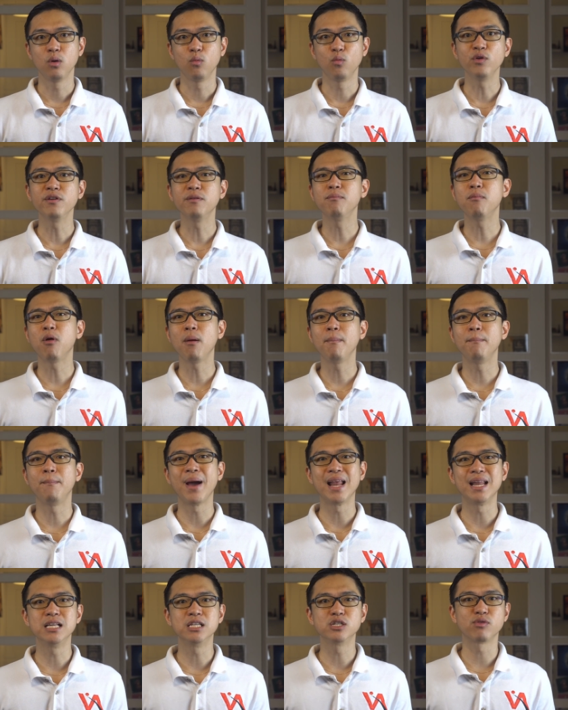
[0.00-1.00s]
with a more
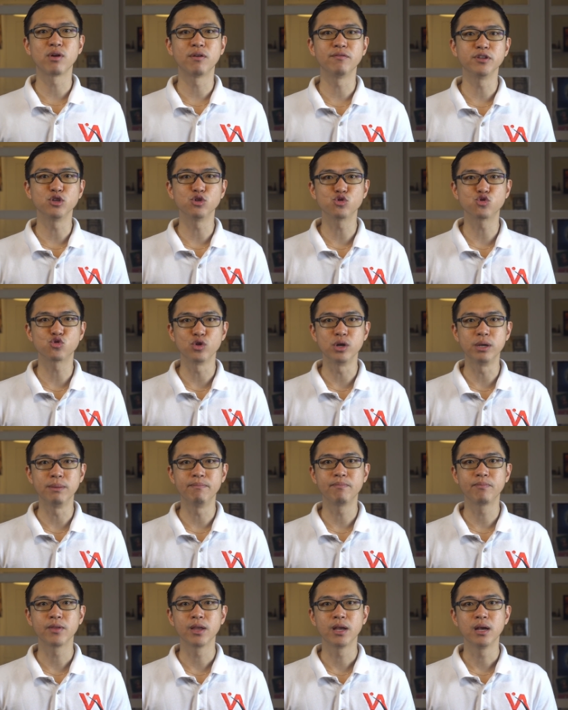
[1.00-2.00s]
balanced revenue
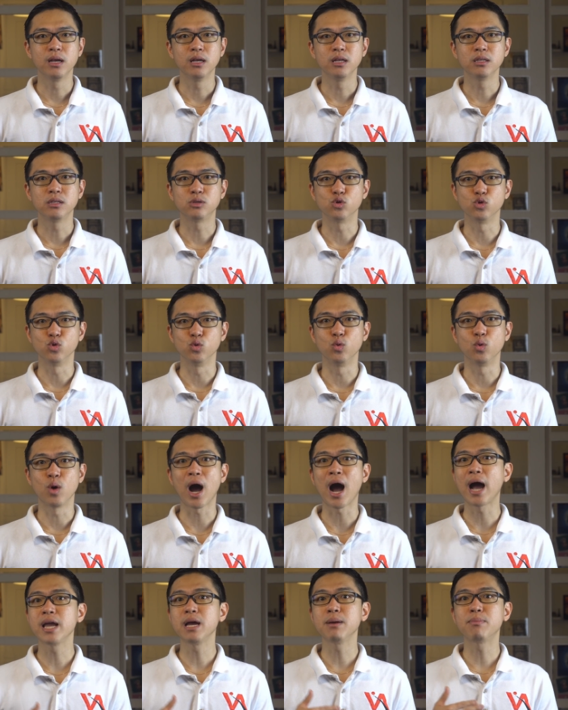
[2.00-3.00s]
stream to
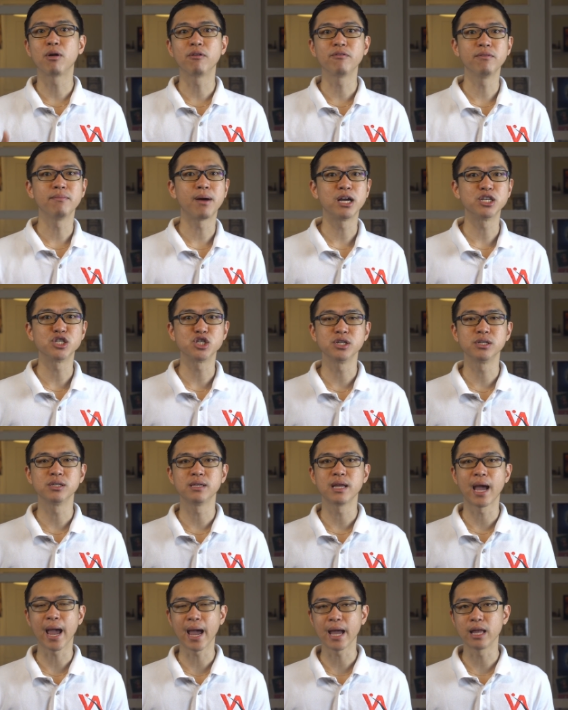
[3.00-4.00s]
higher profit margin
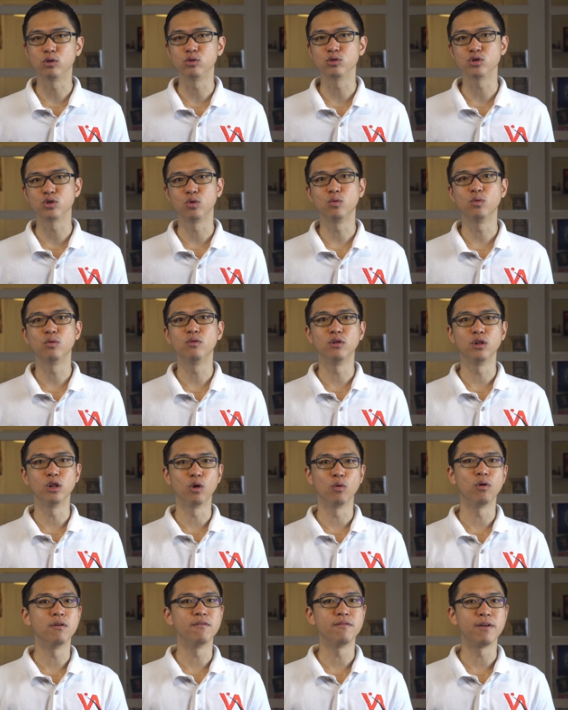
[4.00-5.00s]
and also
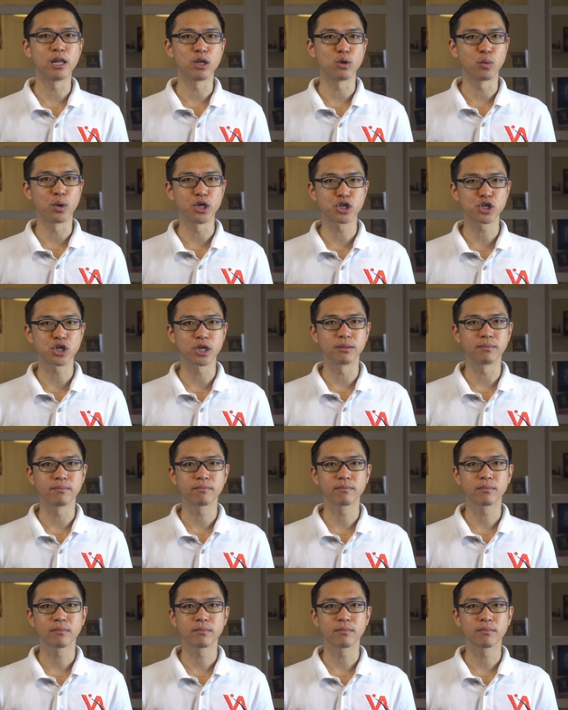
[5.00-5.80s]
lower valuation.